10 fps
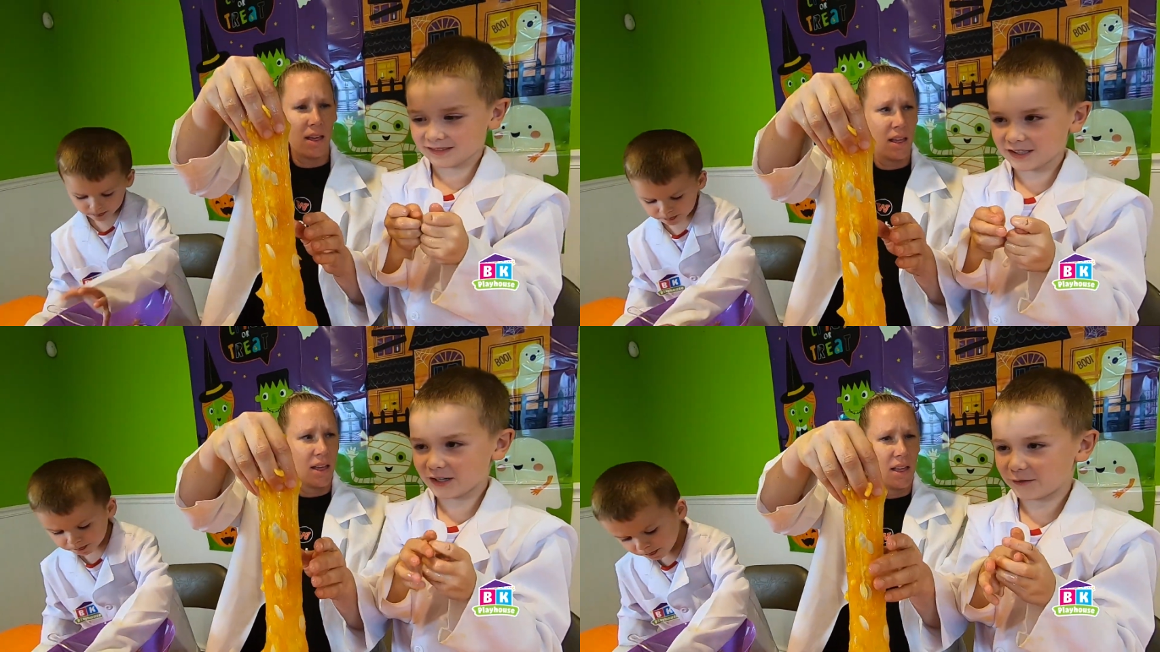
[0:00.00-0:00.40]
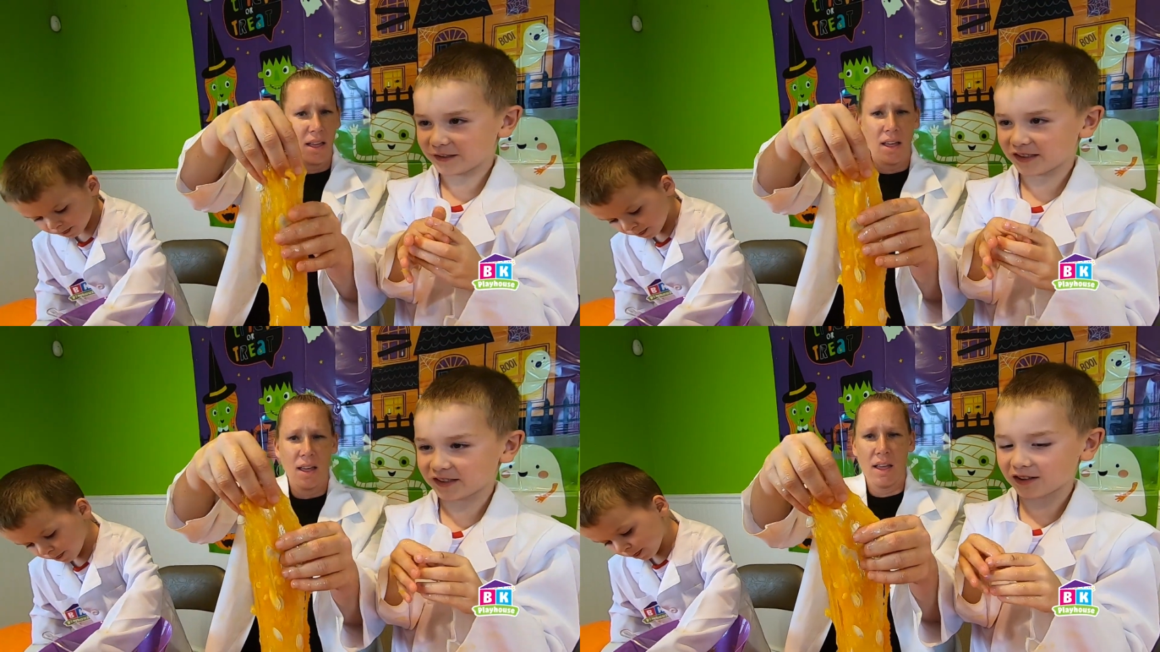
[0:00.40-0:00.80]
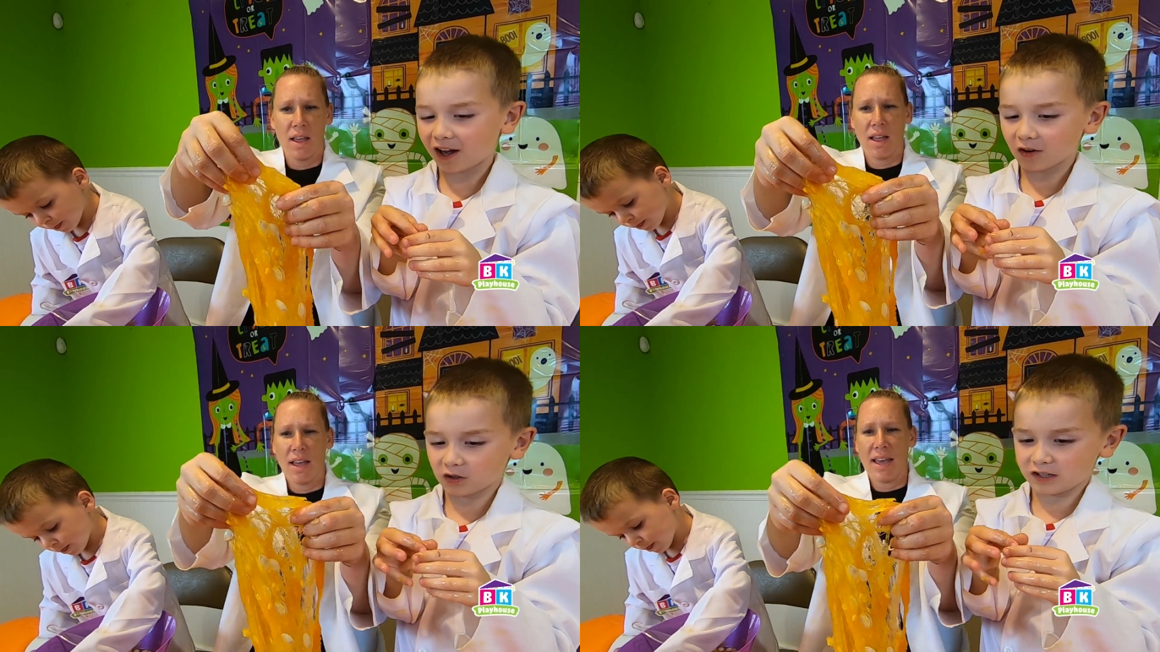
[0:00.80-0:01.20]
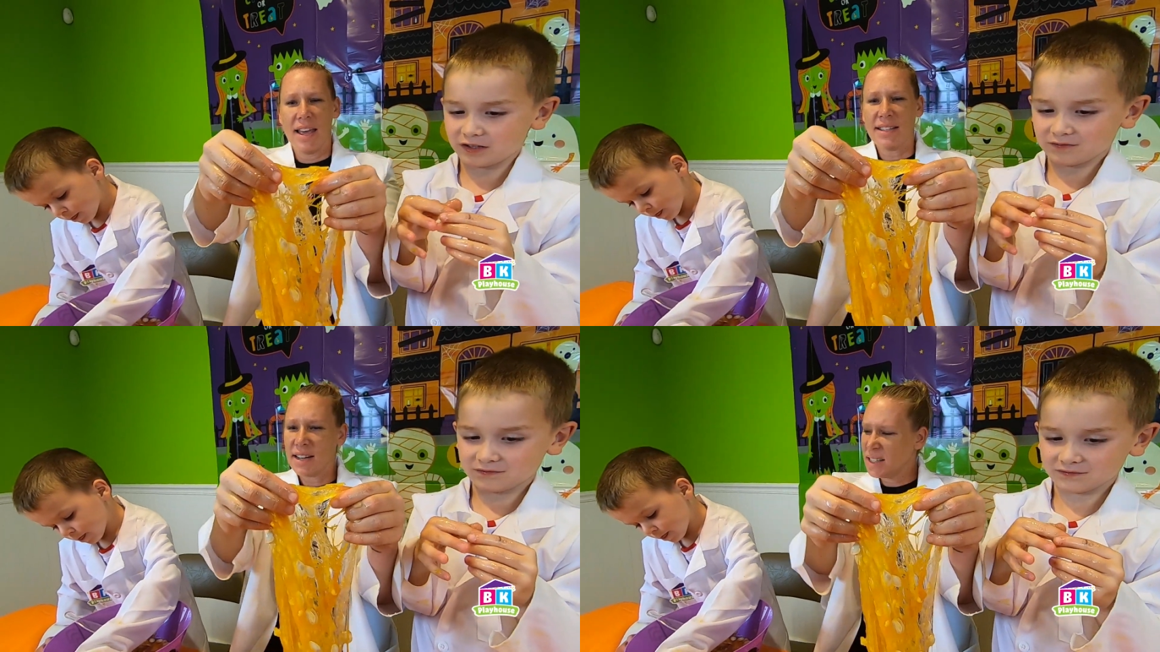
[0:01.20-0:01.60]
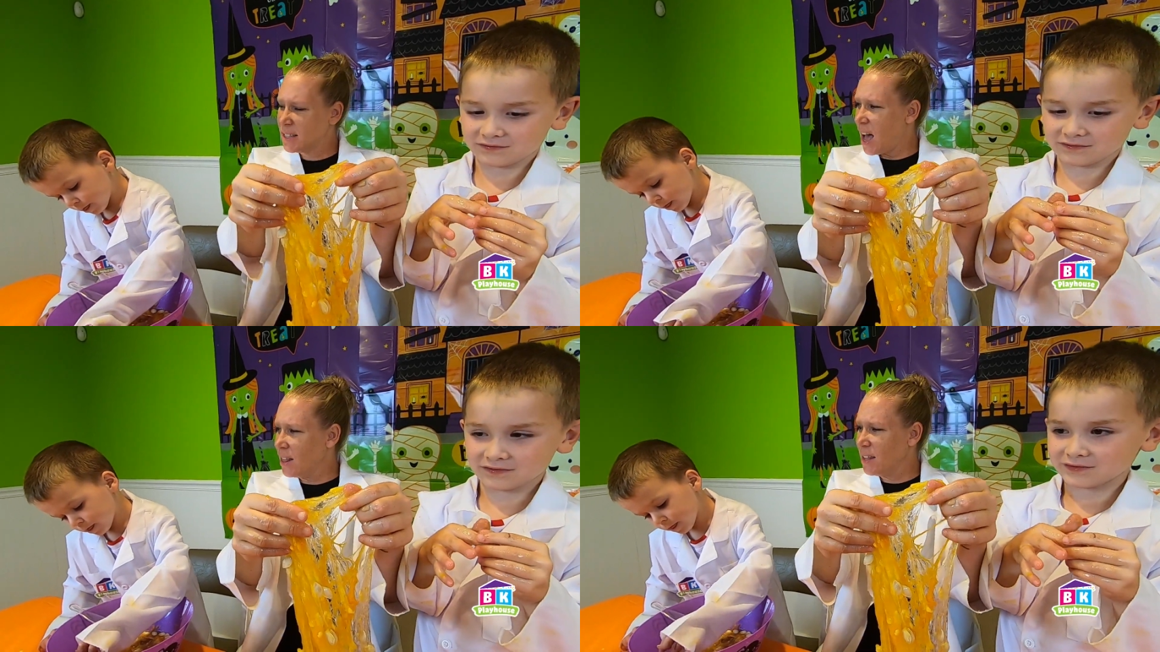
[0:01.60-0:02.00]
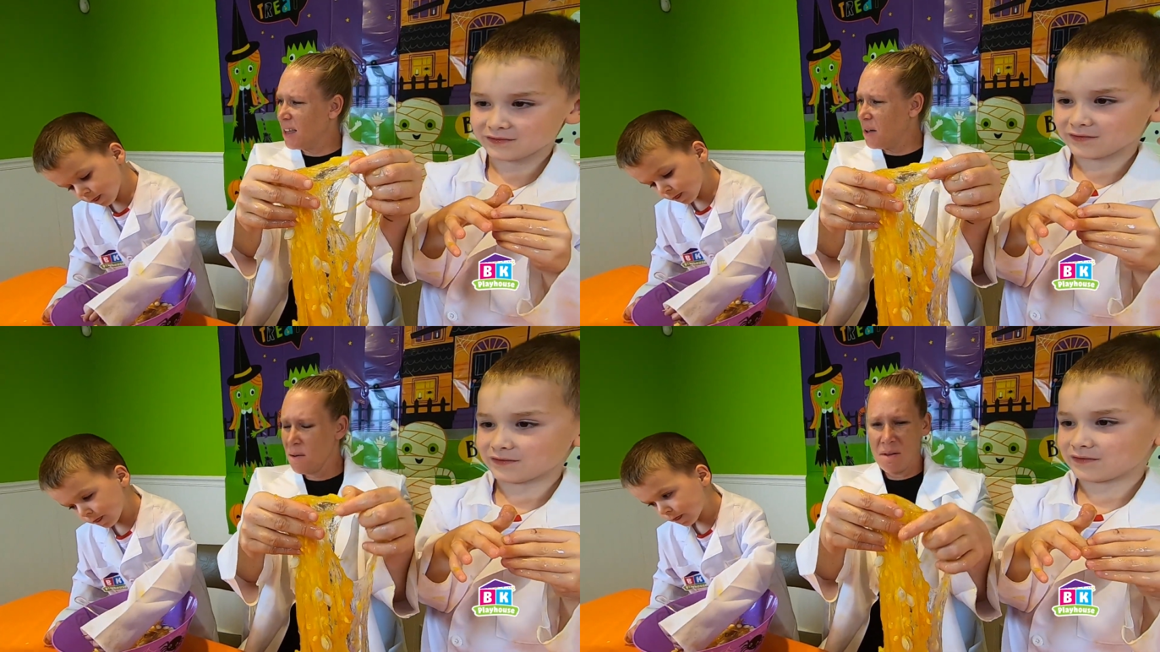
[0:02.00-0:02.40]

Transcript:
Speaker 1: No, it's a solid. Is it a solid though?